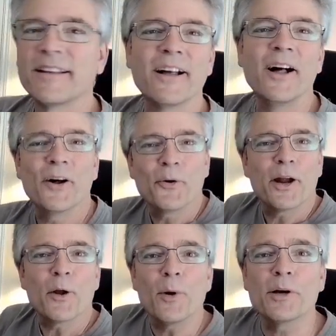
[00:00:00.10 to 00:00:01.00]
All
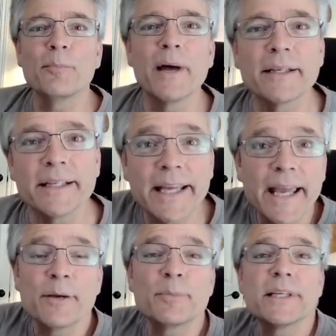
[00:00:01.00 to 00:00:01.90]
right, welcome back to
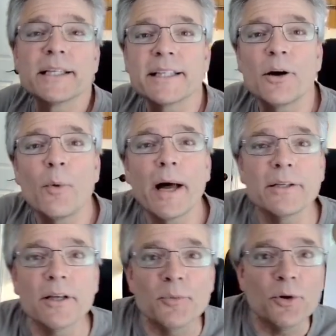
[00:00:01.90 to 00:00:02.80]
K M six L Y
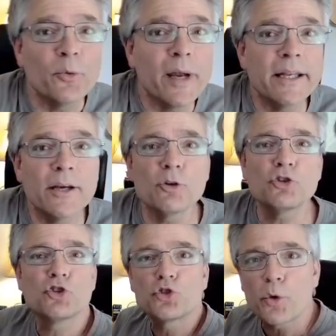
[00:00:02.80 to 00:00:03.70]
W Radio
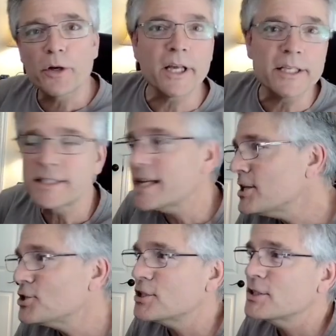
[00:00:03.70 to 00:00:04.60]
Short
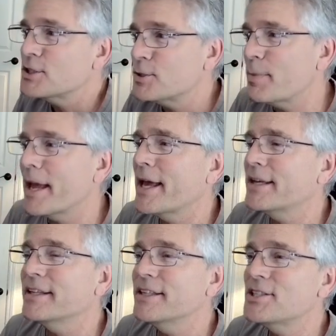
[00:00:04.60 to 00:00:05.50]
Attention
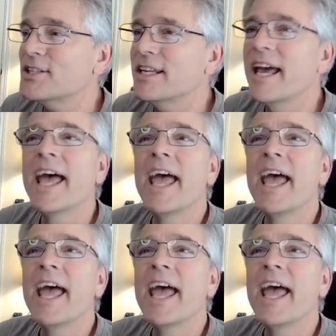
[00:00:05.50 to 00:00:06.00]
Span Edition.